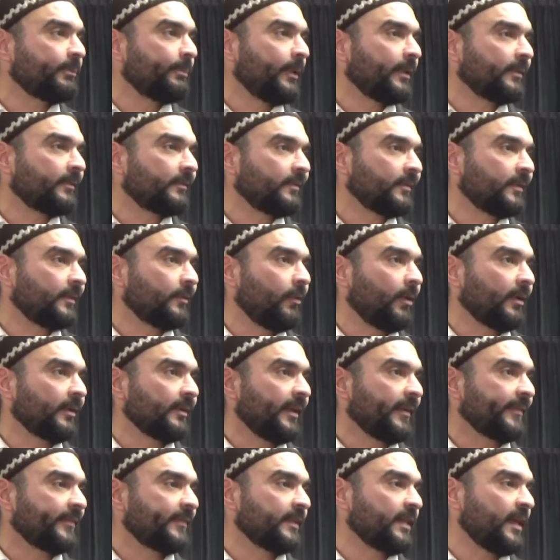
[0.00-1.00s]
but you know,
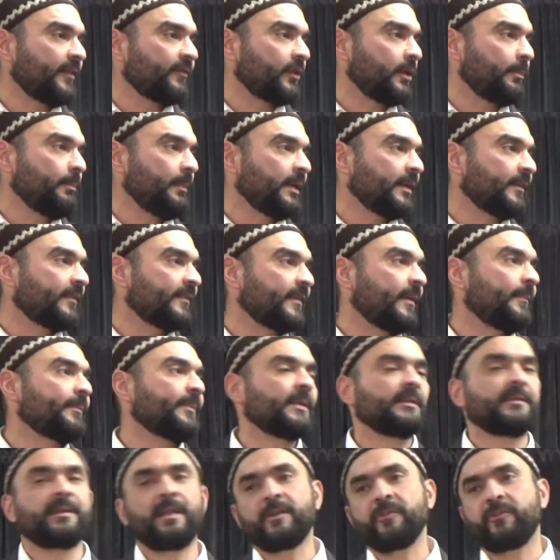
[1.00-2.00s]
unless they have committed
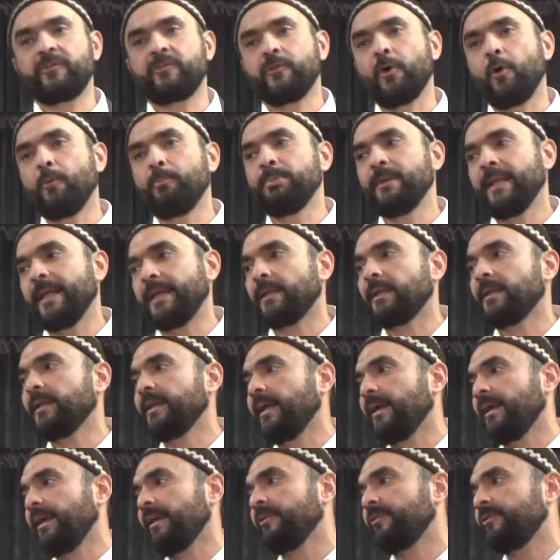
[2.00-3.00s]
something that is so
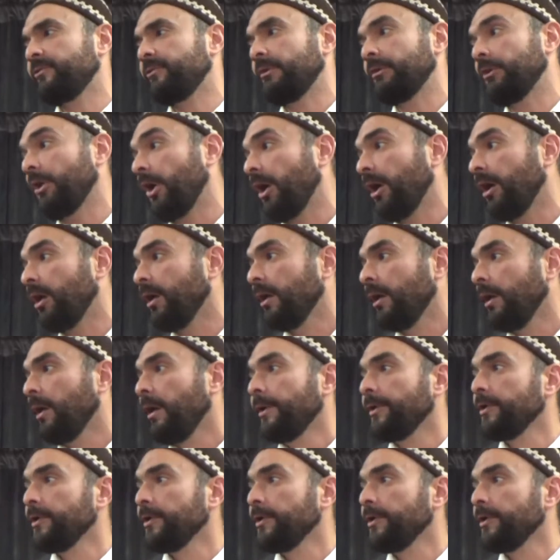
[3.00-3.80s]
blatantly against the law,